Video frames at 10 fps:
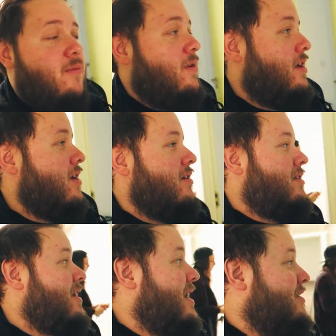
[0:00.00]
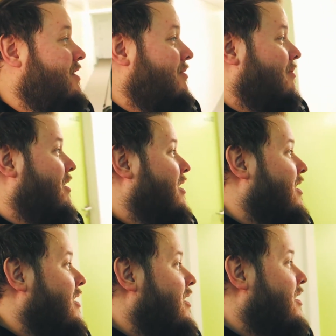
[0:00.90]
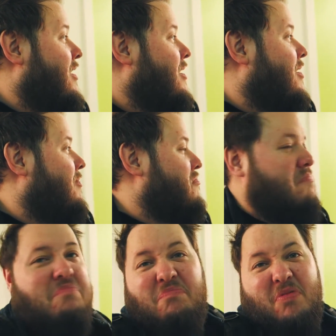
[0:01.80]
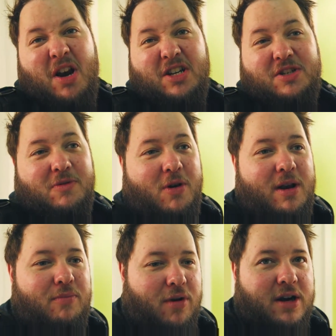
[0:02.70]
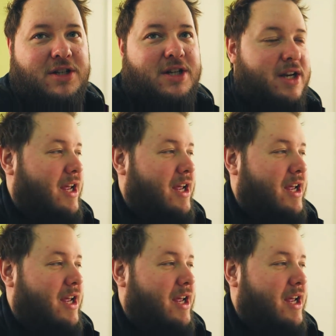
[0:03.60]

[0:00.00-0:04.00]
and we are going to get some brunch. We'll call it brunch.